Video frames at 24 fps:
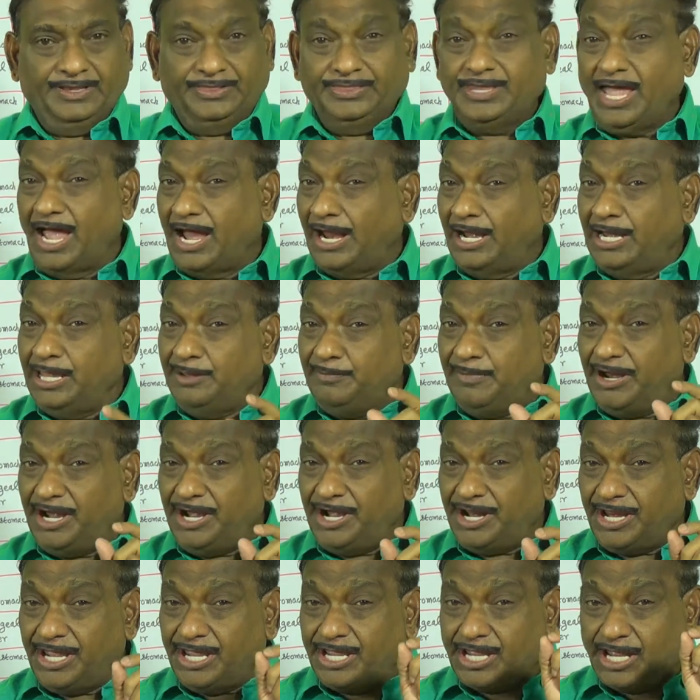The
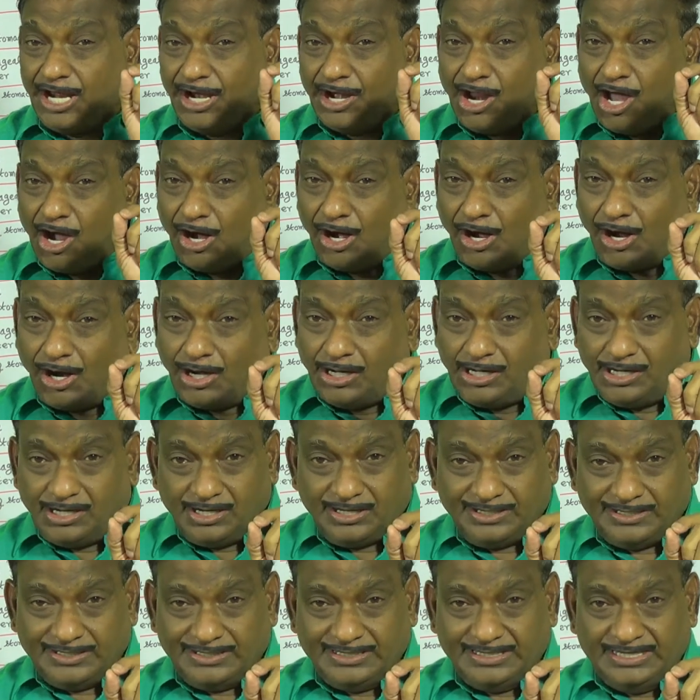alimentary
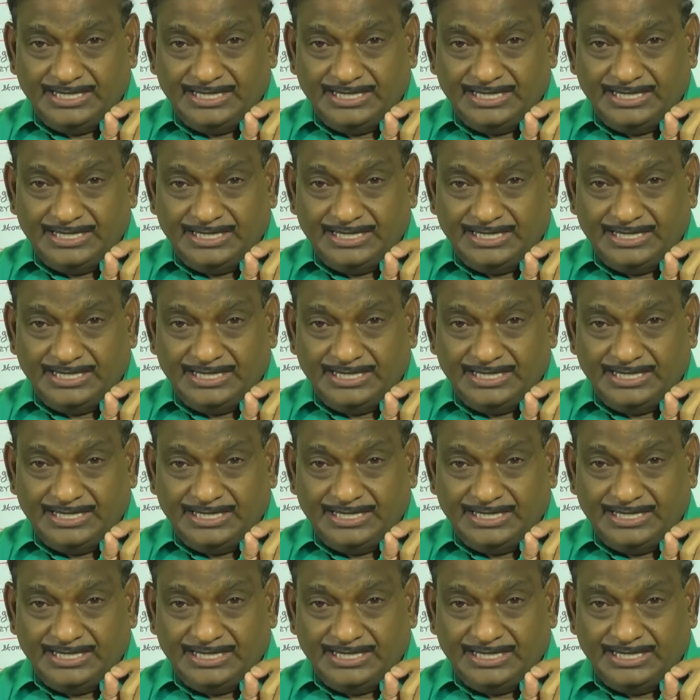canal